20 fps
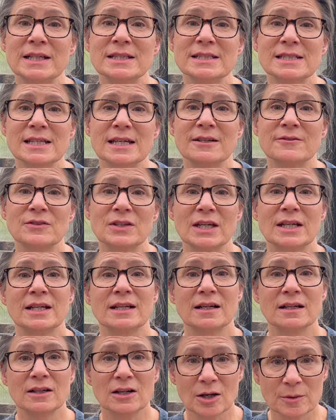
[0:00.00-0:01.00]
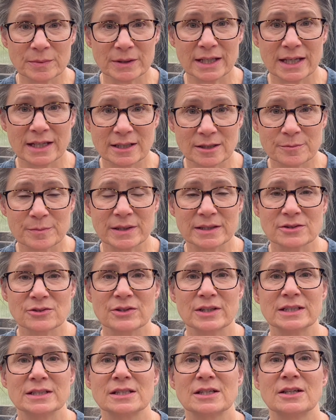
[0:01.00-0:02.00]
instead of getting a complicated puzzle
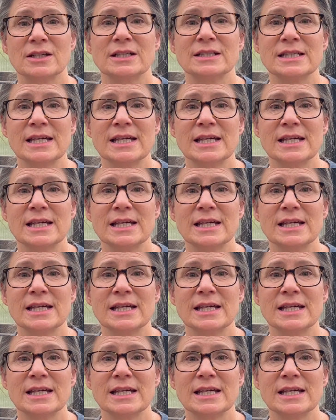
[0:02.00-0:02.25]
that's going to